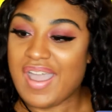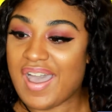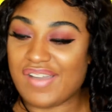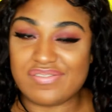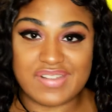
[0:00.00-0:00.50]

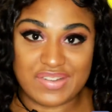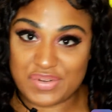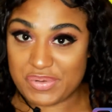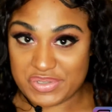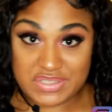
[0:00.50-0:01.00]
I've
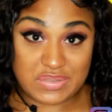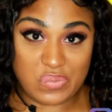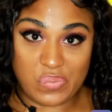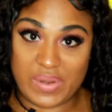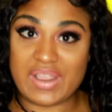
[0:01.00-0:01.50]
never purchased a
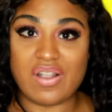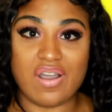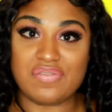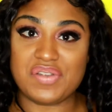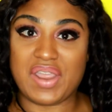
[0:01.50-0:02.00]
wig
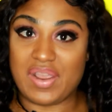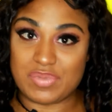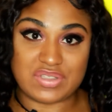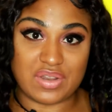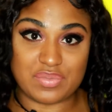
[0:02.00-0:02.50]
off of
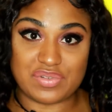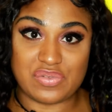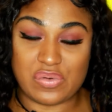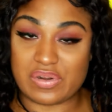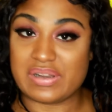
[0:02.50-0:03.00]
Amazon
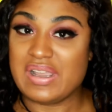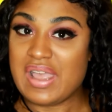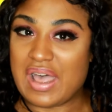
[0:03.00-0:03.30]
before.